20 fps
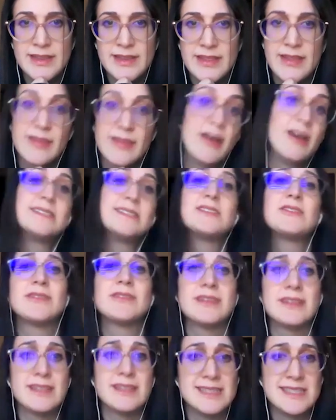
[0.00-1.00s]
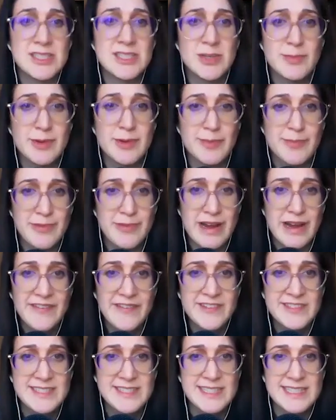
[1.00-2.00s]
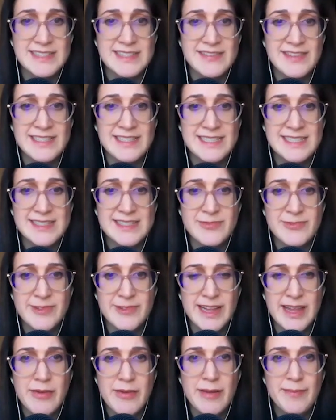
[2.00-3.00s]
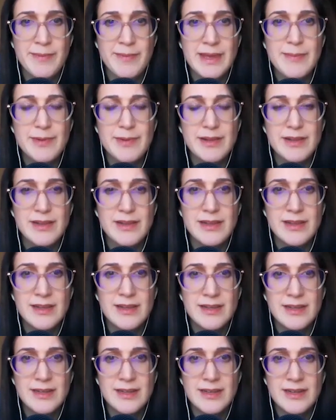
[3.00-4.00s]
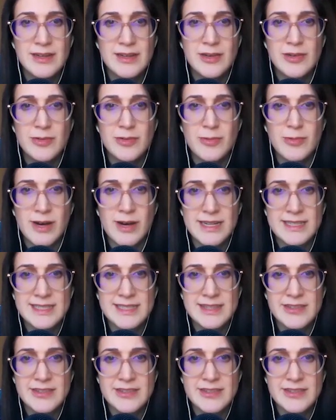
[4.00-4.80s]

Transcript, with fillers: and also consumer preferences, if this is really what people want.